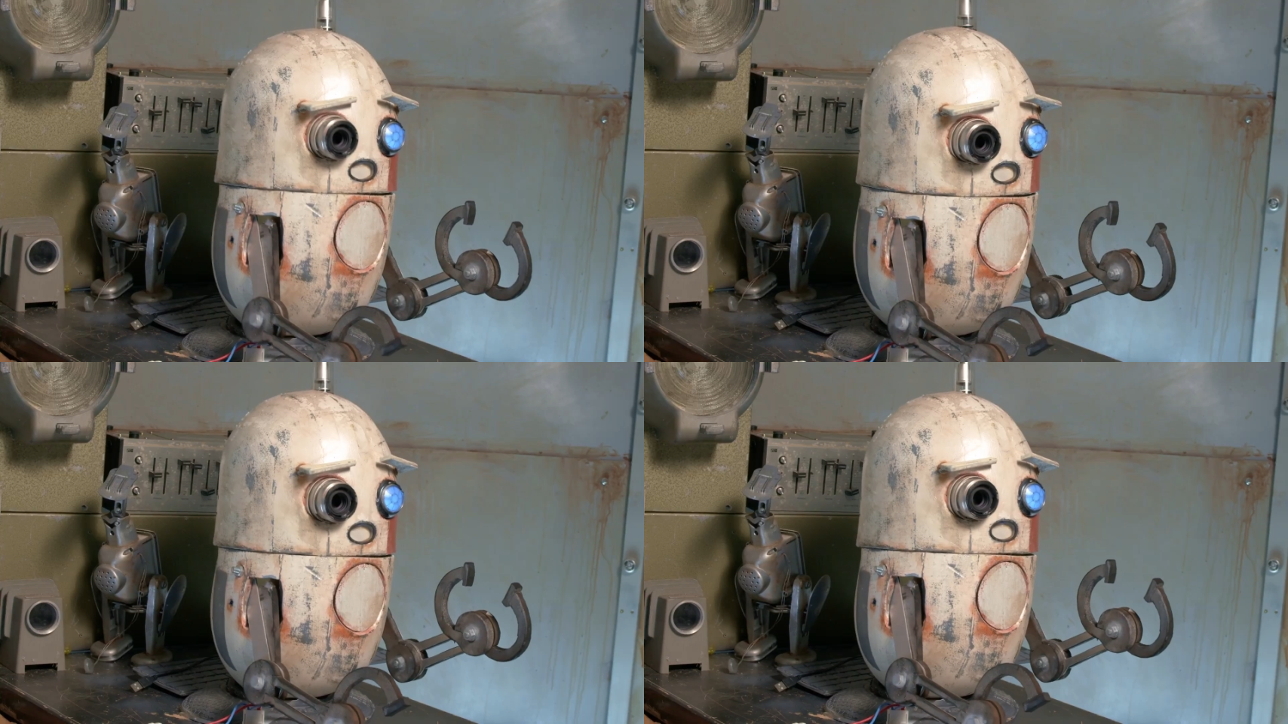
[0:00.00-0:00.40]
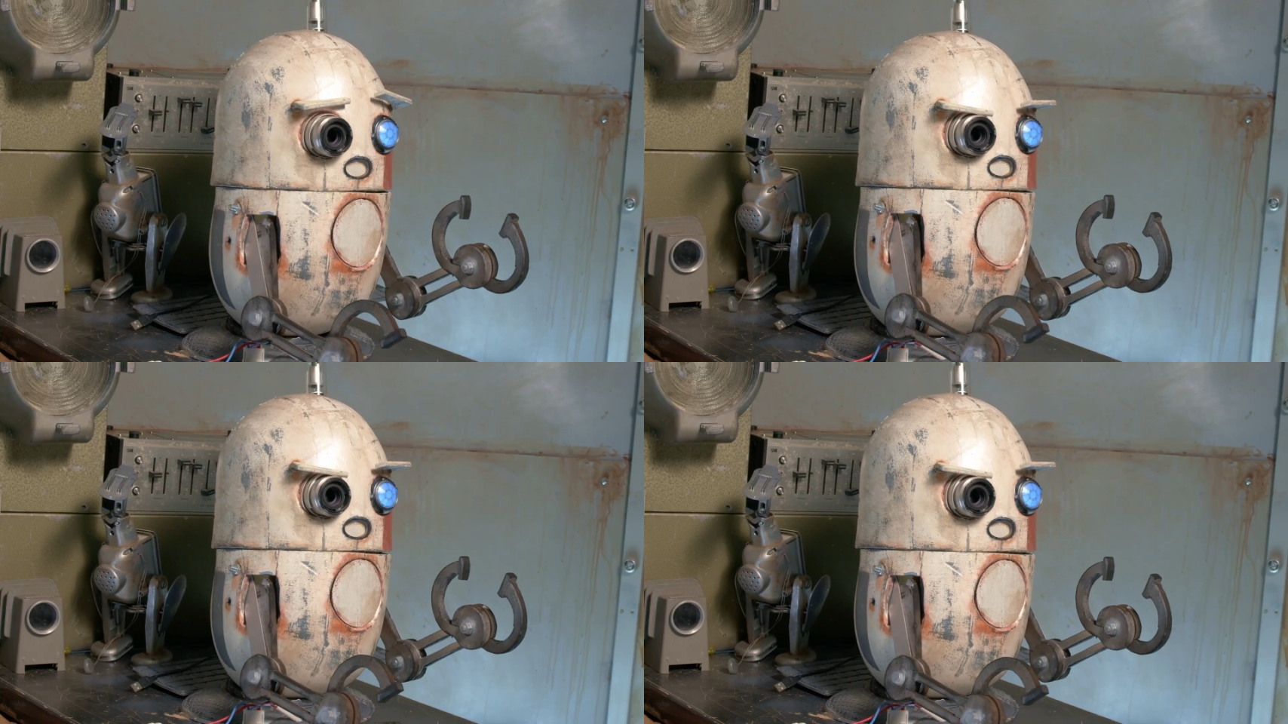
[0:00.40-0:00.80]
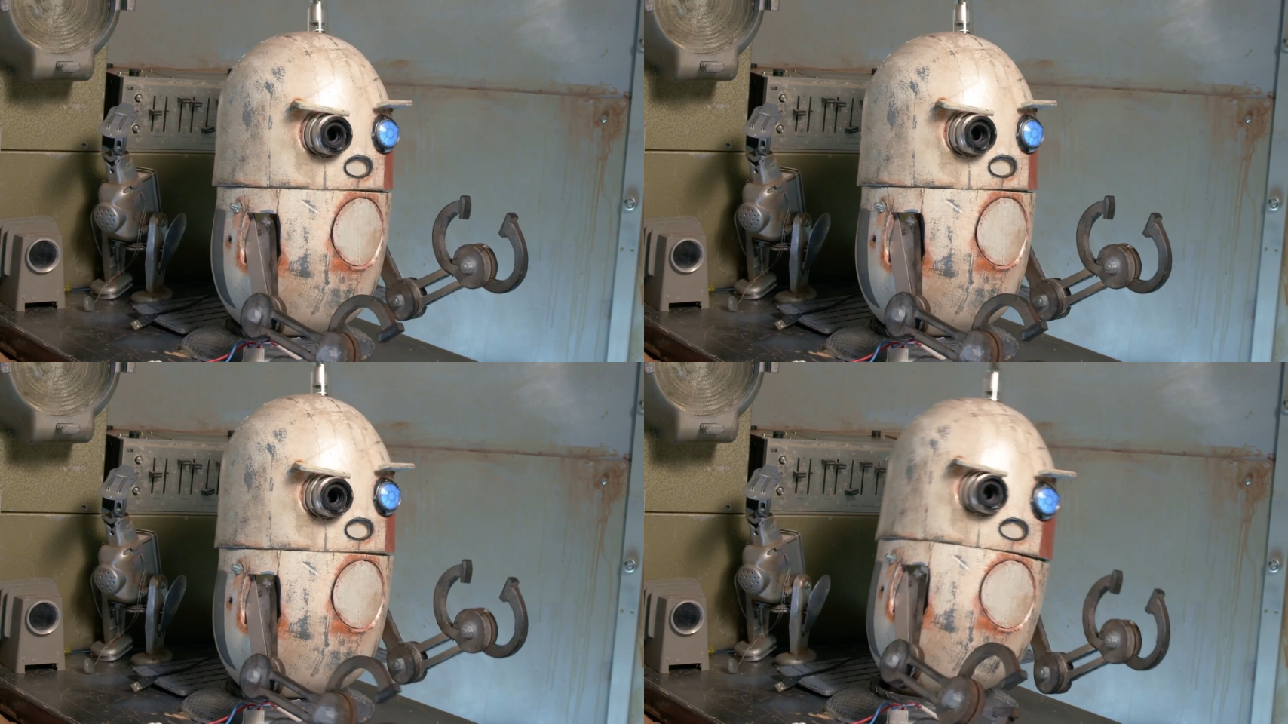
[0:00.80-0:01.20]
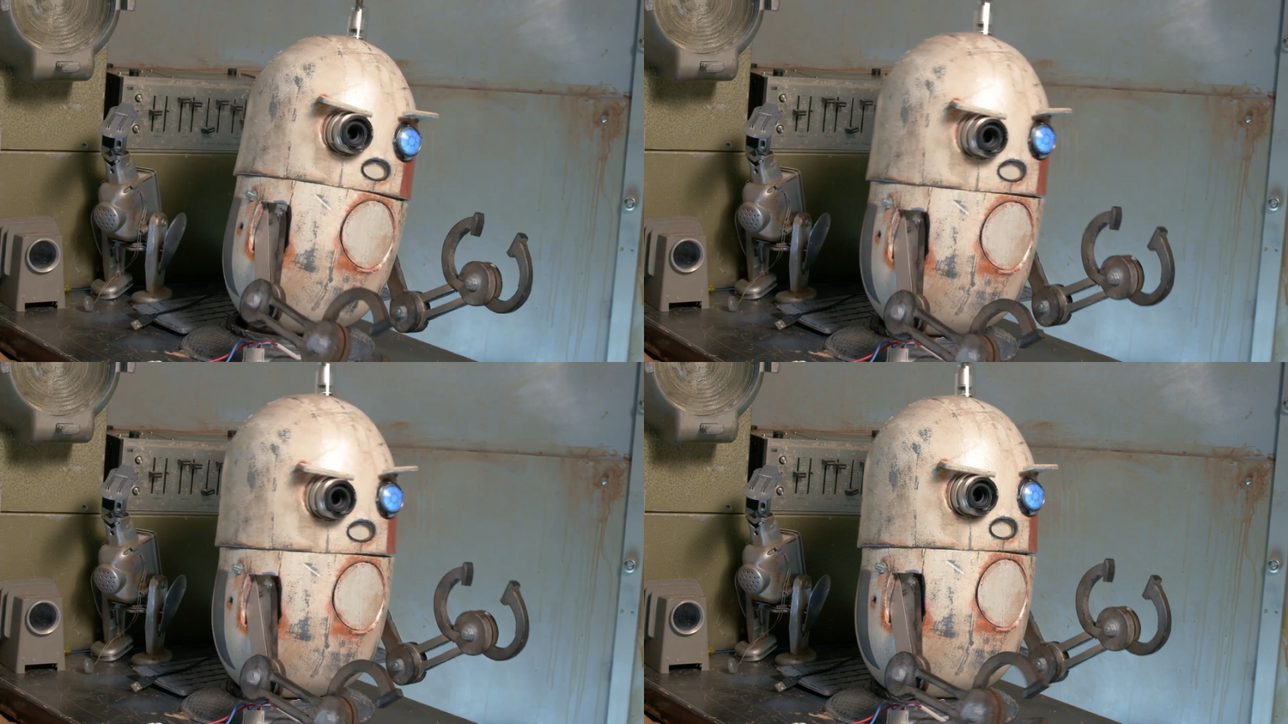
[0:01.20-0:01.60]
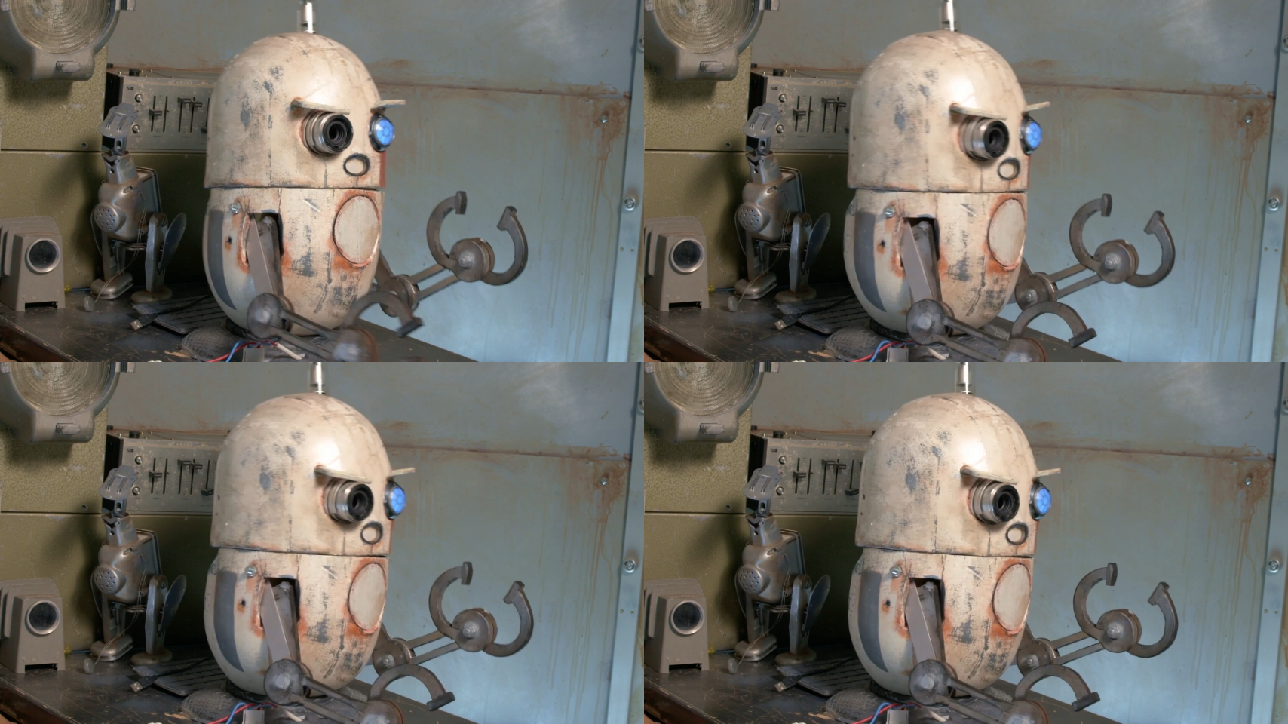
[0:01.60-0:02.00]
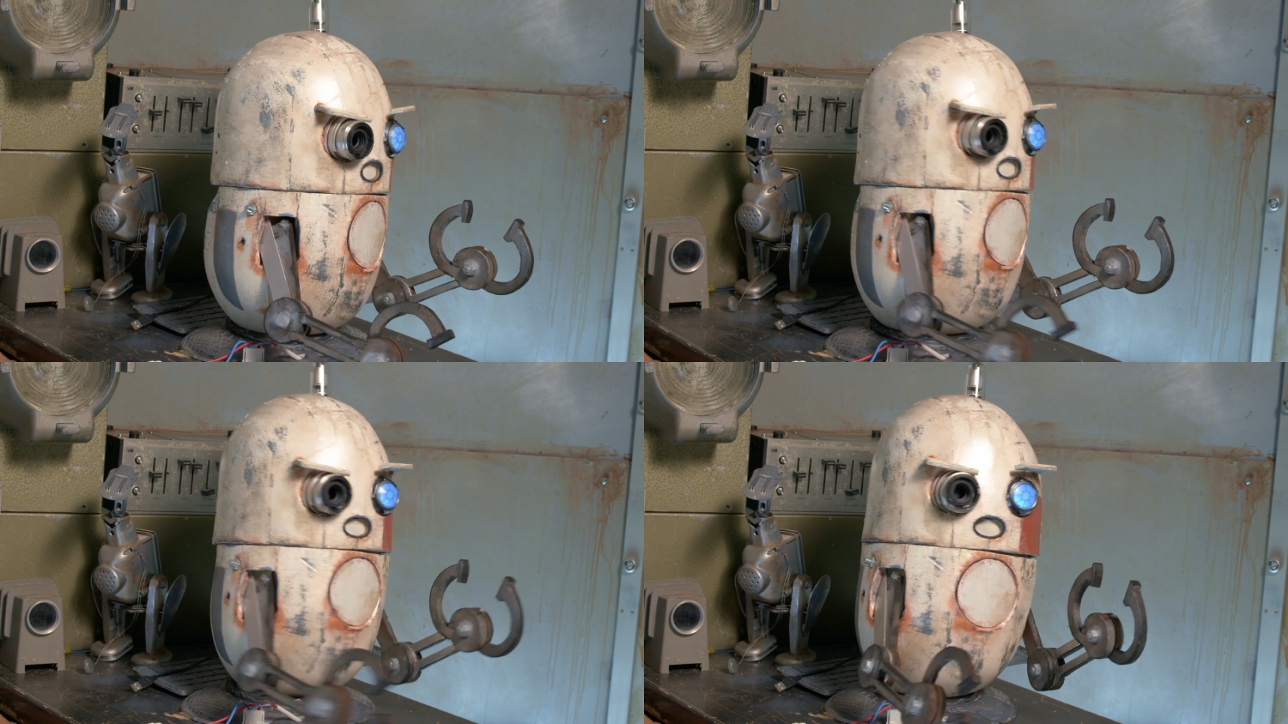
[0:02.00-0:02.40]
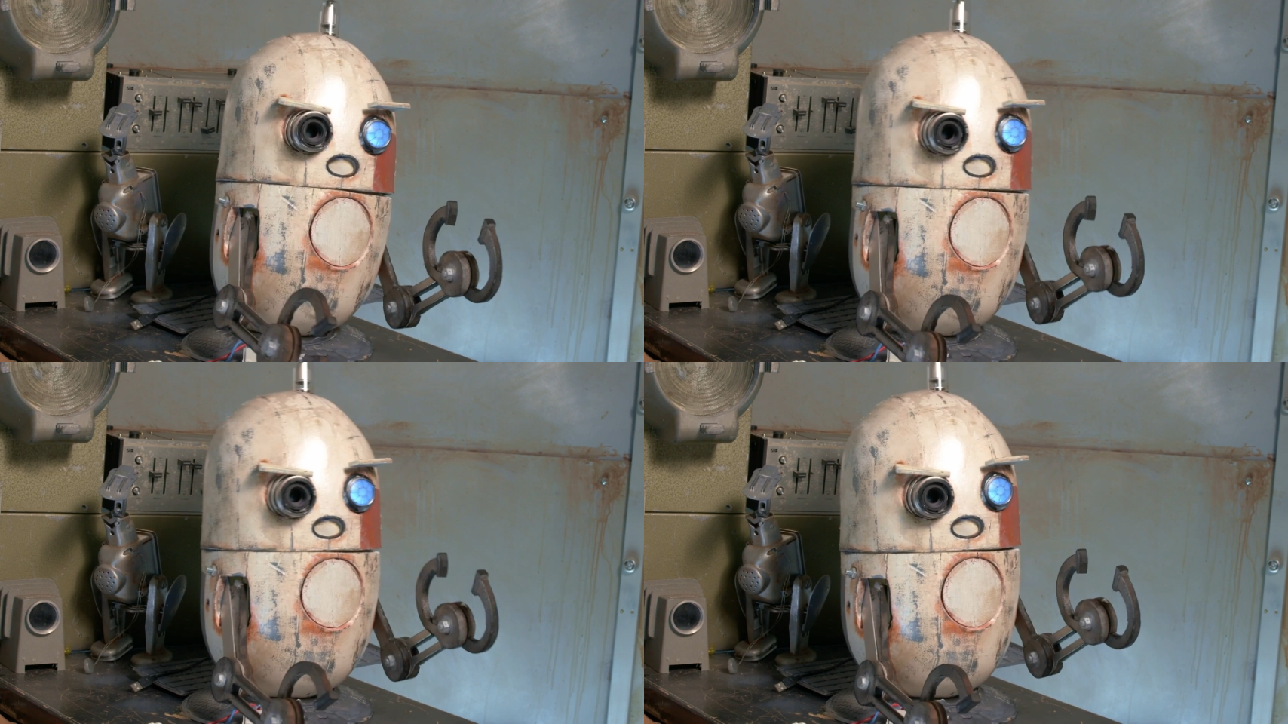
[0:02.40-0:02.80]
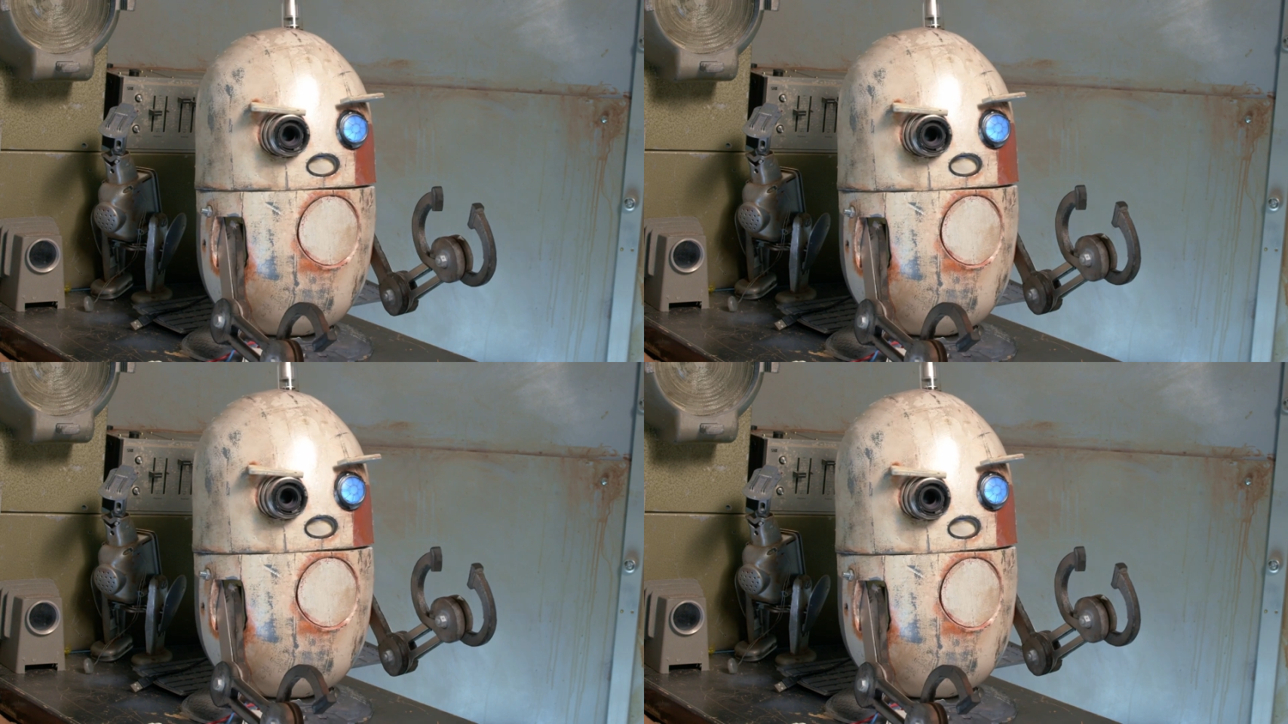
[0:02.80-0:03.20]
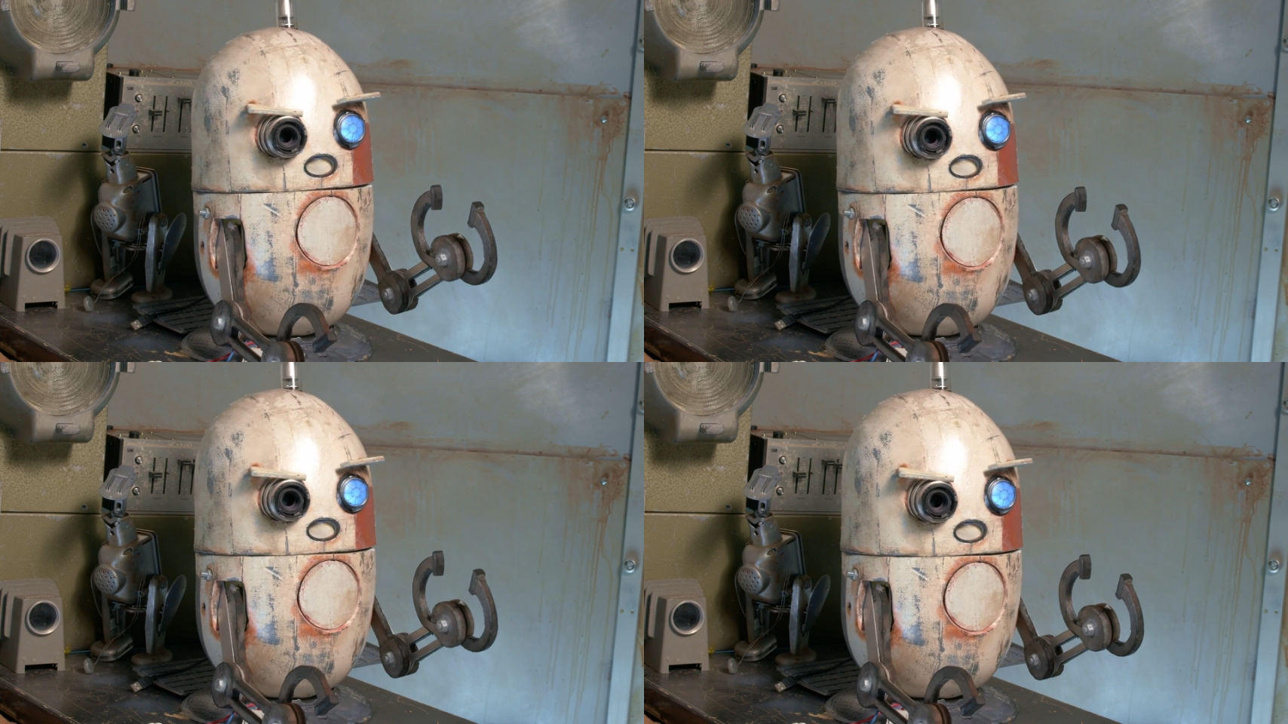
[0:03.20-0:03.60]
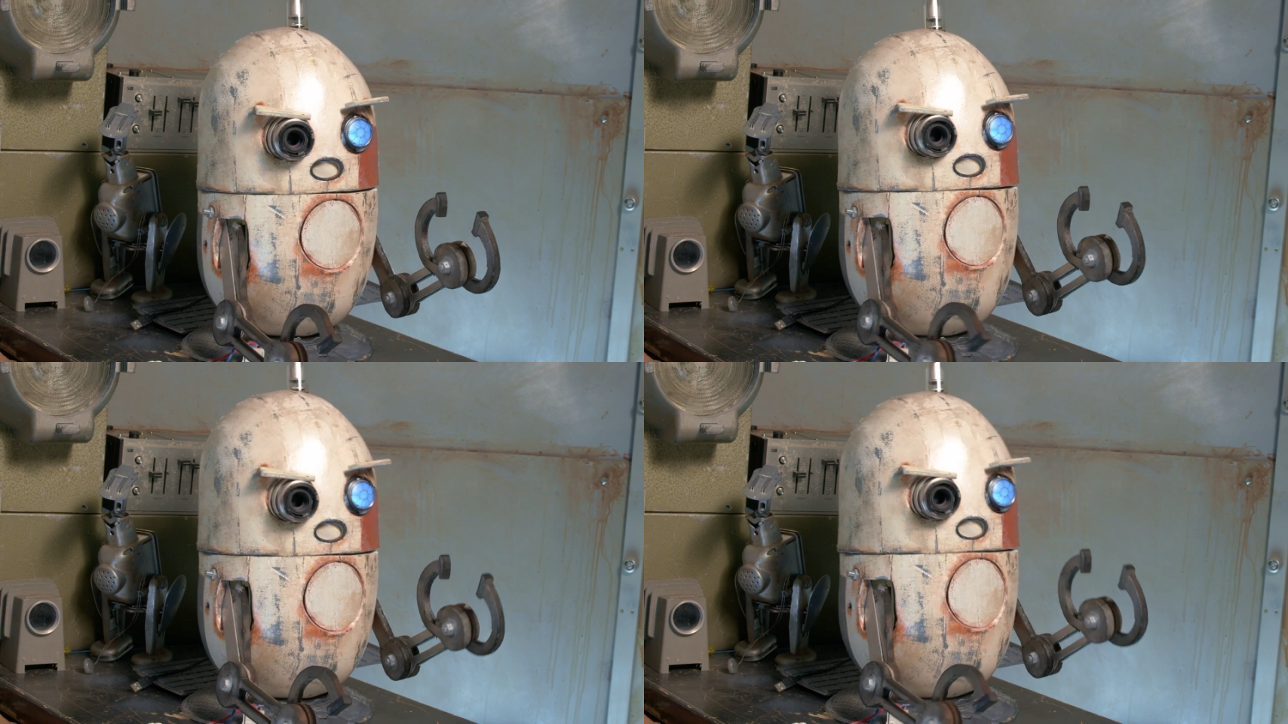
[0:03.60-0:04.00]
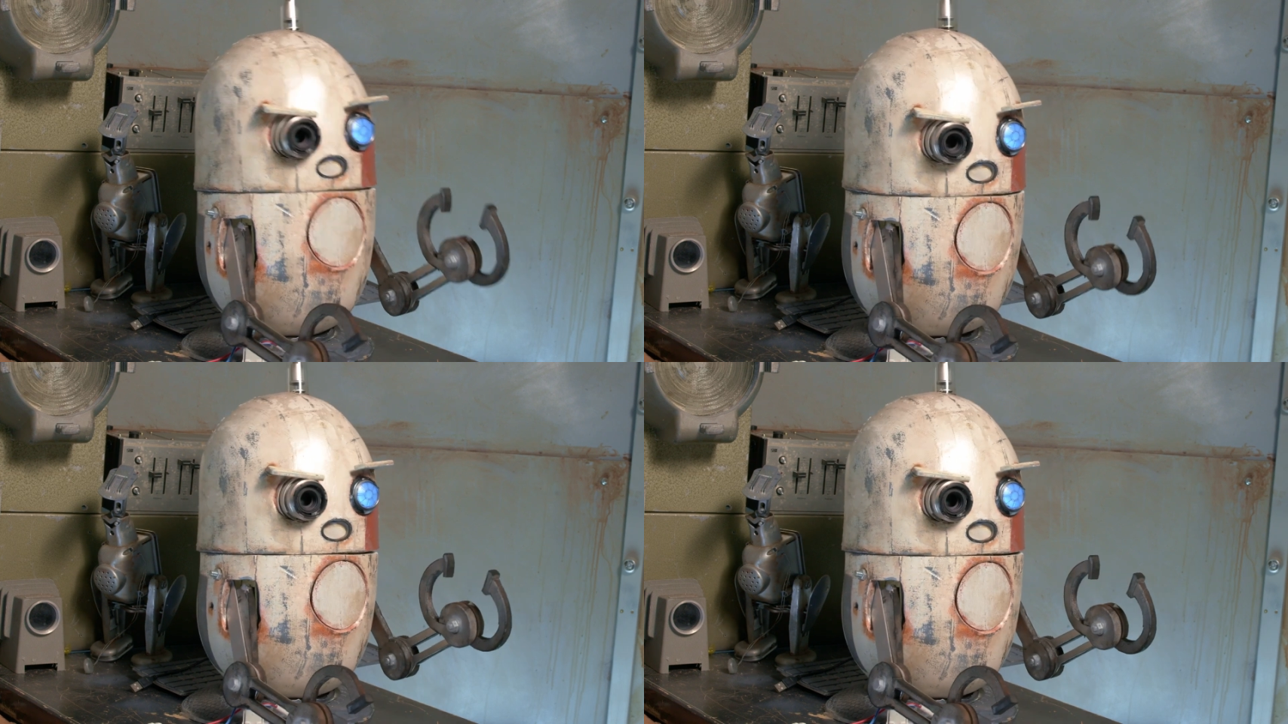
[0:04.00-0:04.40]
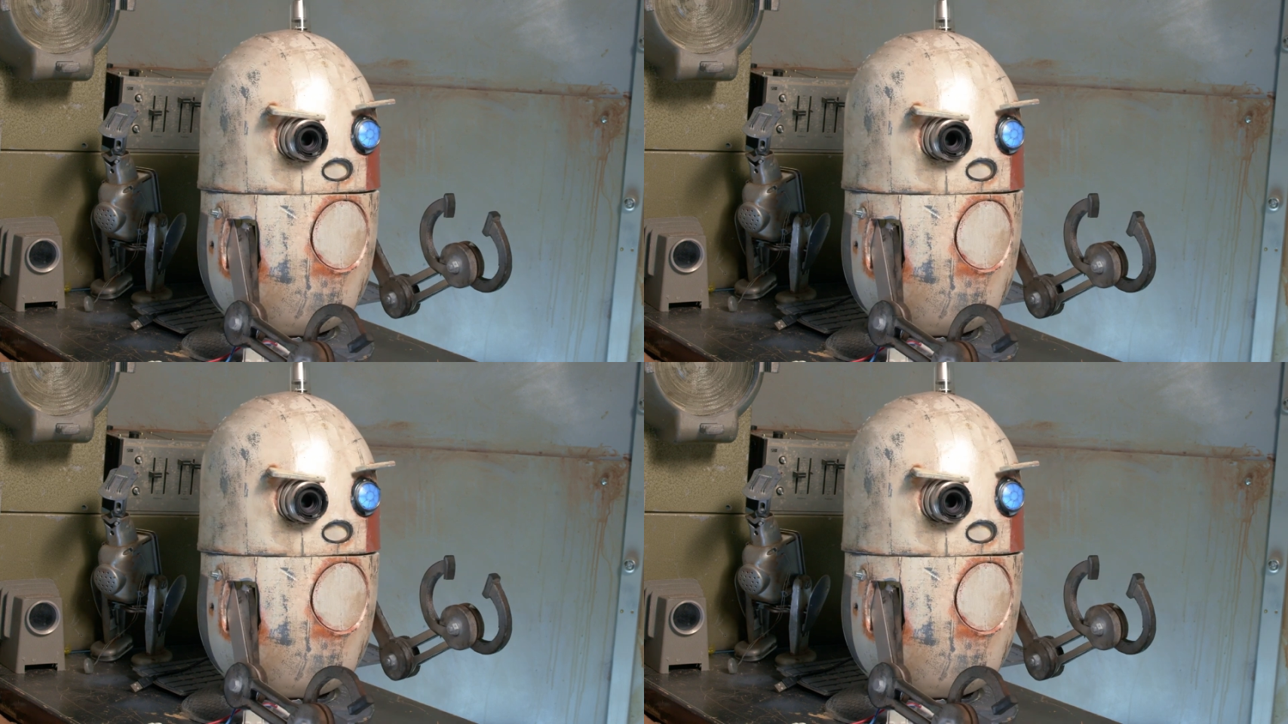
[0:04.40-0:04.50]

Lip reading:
Nobody's mouth can be seen.